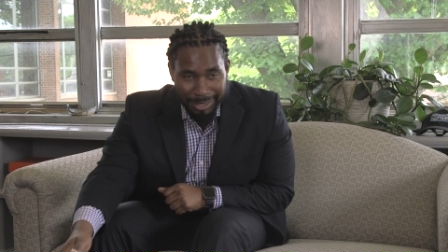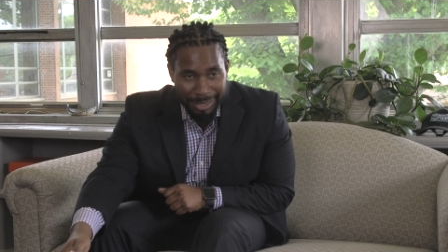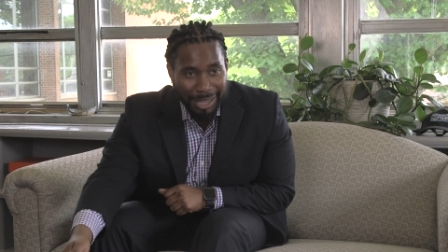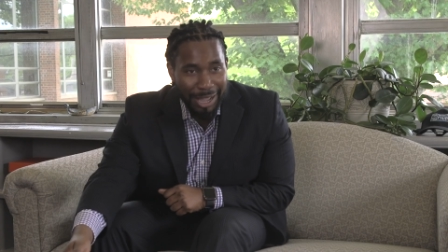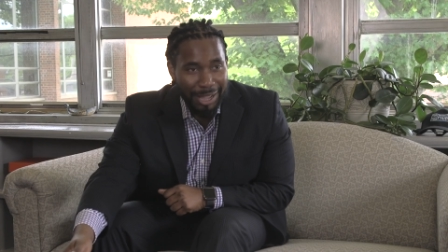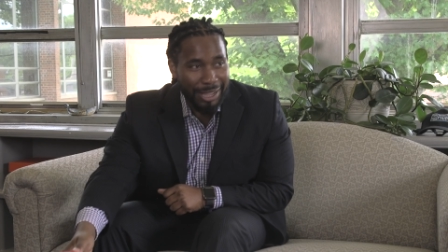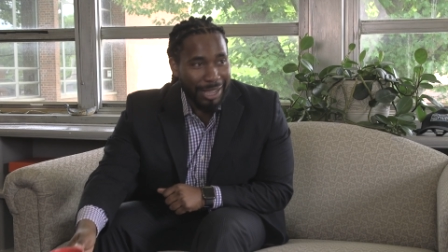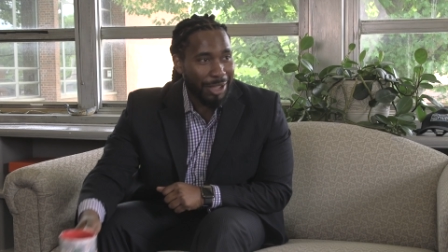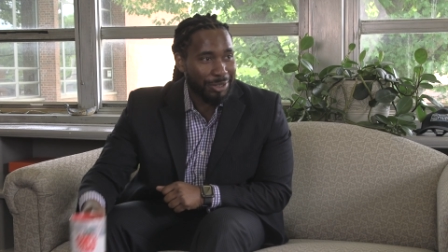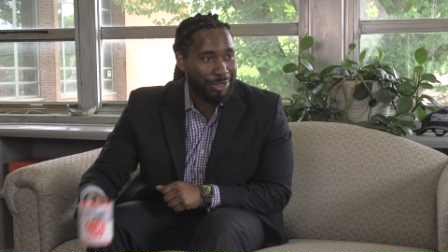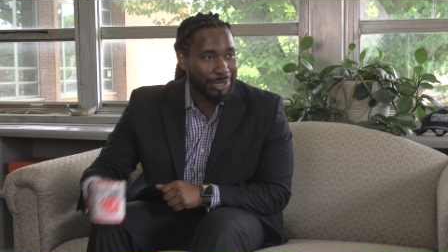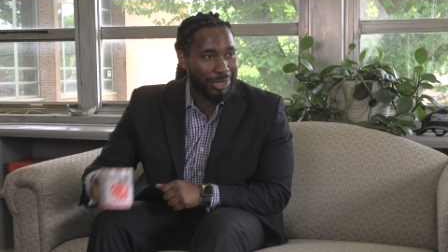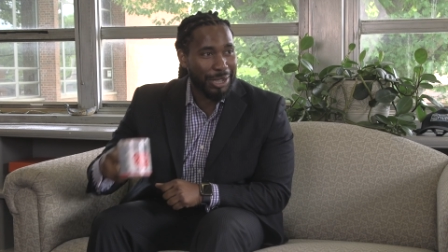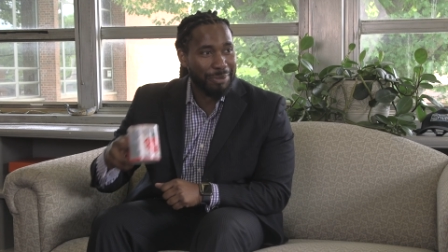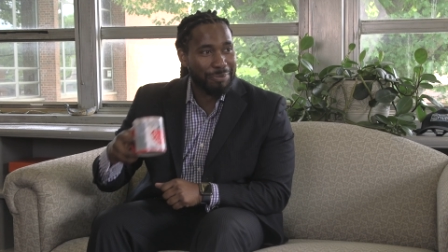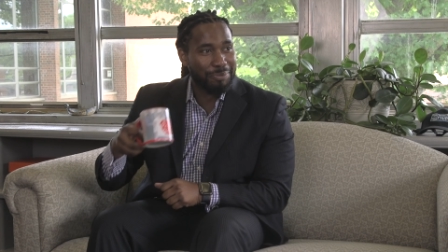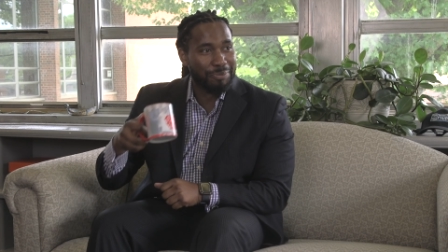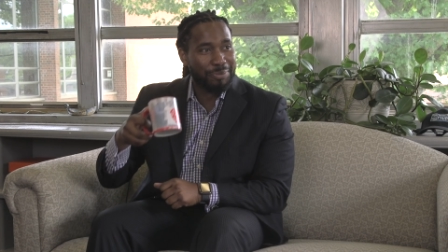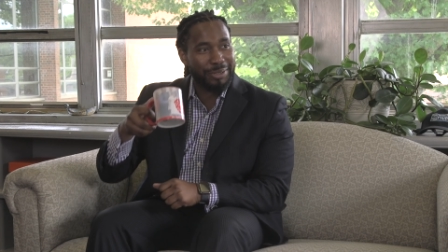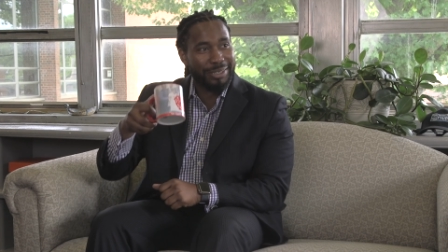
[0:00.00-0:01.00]
How, how'd the
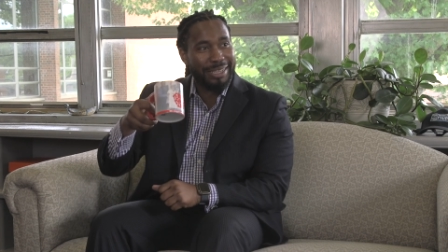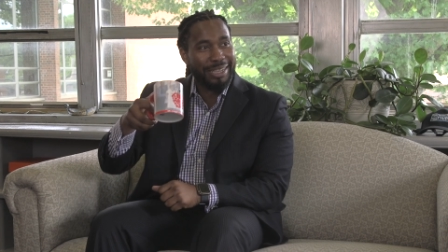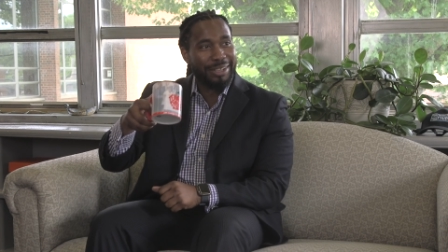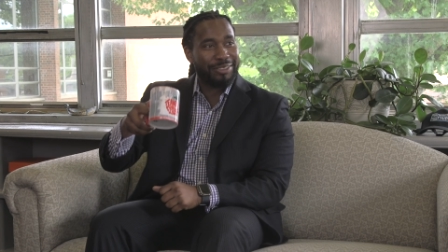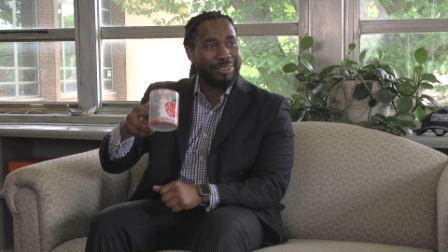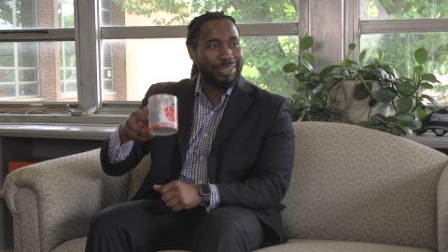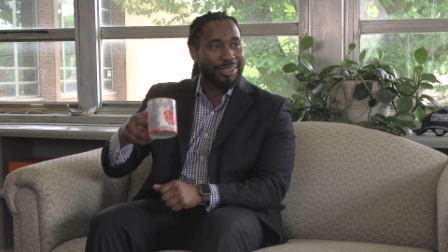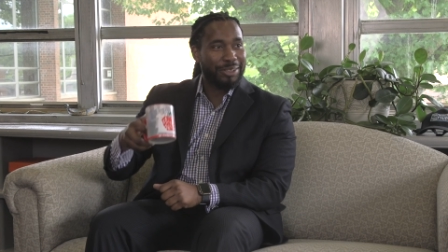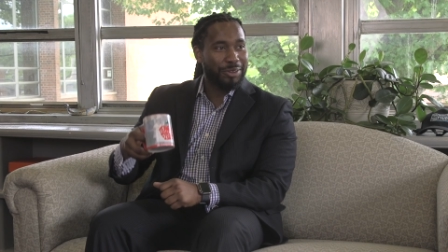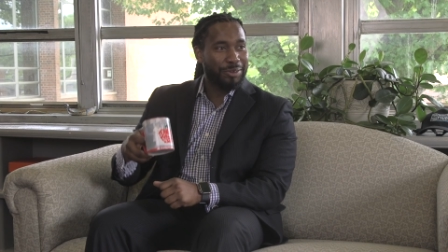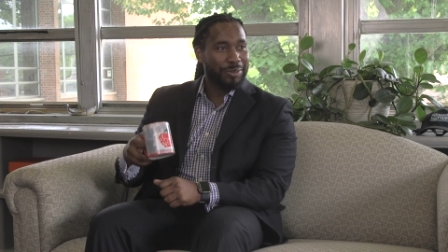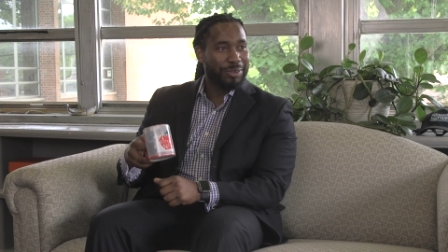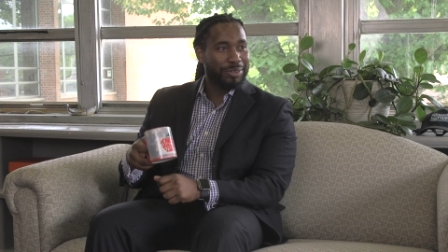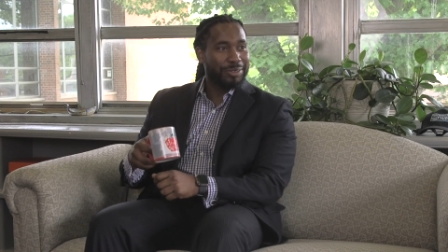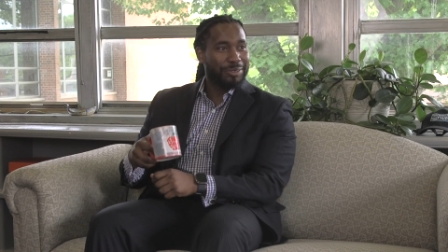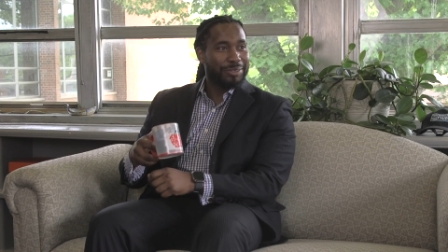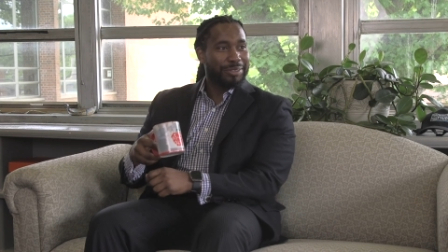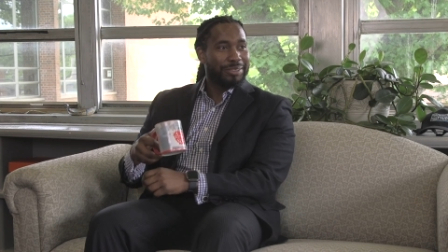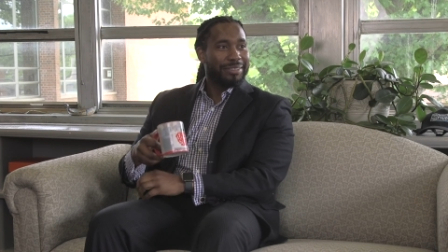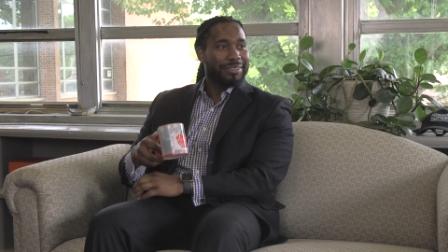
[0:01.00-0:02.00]
cut put down thing go?
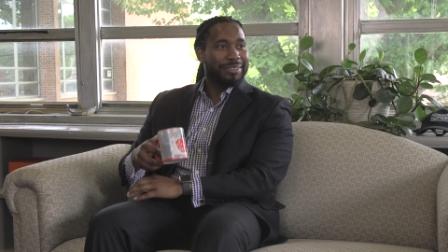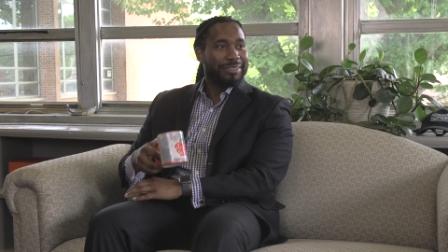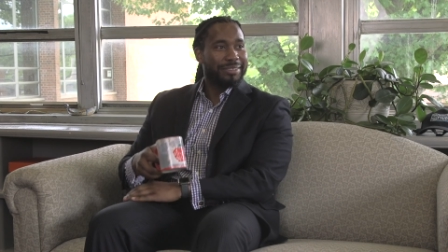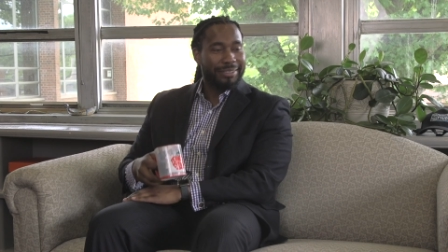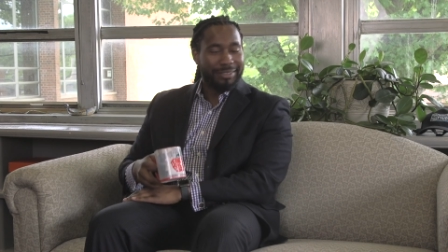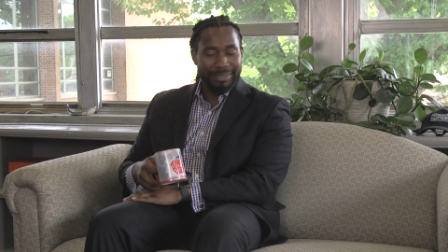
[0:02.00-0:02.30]
Fine.